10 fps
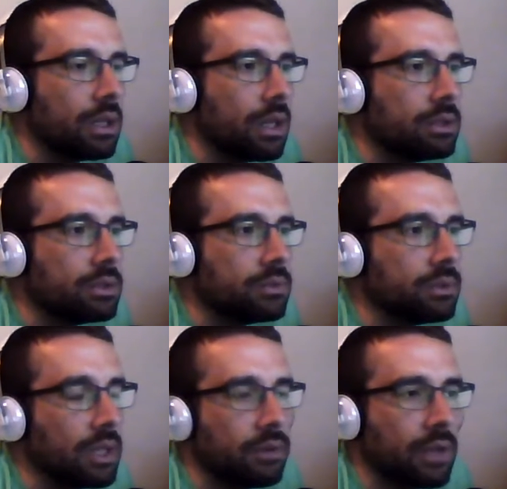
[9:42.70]
just
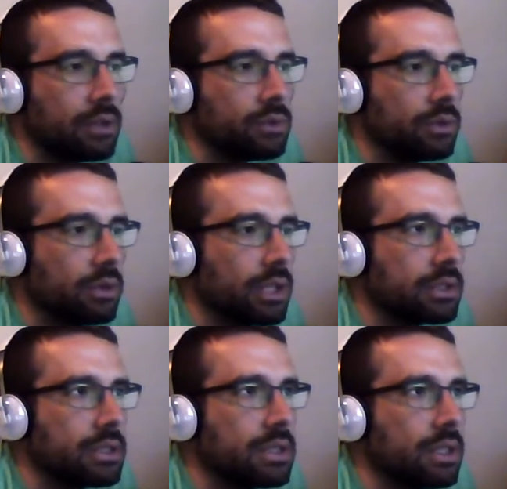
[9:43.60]
really like
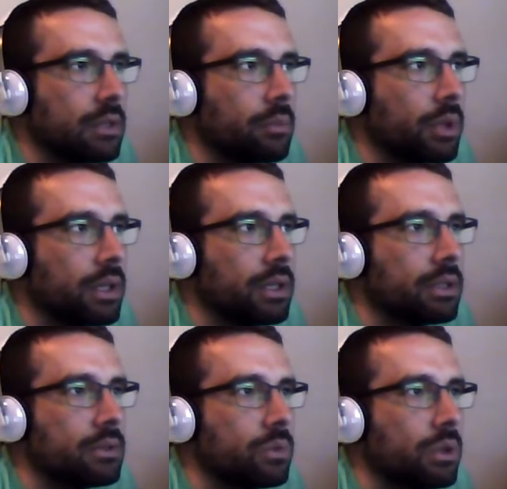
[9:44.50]
to see him playing
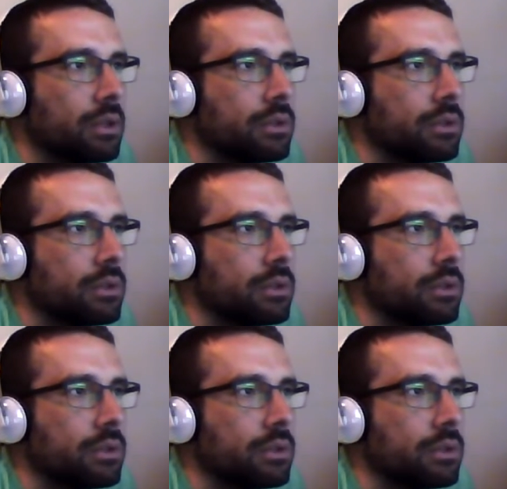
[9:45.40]
as well.